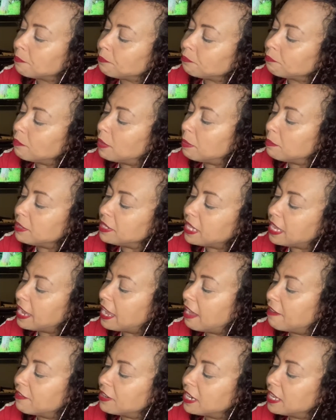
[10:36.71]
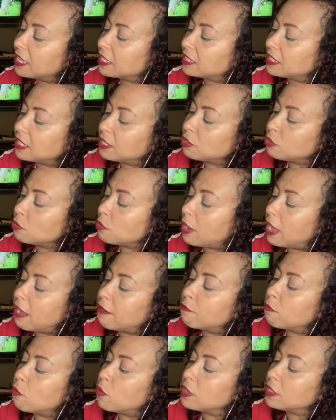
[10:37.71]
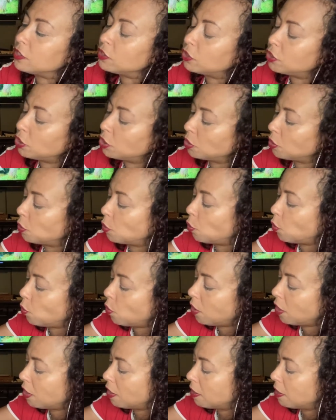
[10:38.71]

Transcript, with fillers: Maybe they have an ex and you have one too.